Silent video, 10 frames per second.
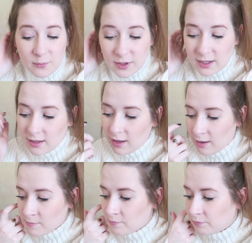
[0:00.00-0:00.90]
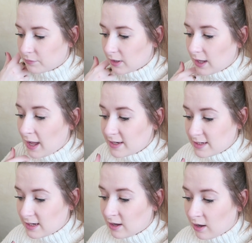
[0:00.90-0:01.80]
We um,
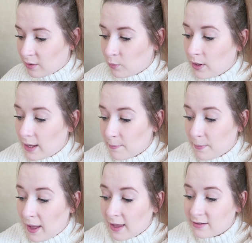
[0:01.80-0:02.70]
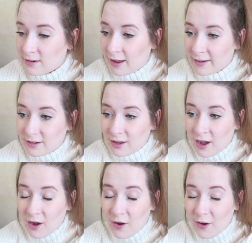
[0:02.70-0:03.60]
ate dinner and we're in bed like
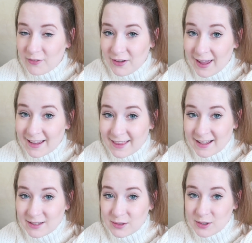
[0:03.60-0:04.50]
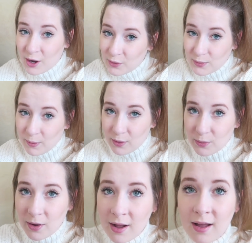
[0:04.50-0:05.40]
at half eight that's how tired we
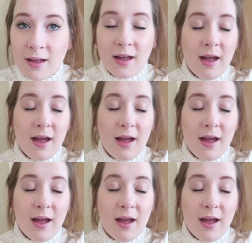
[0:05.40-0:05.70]
both were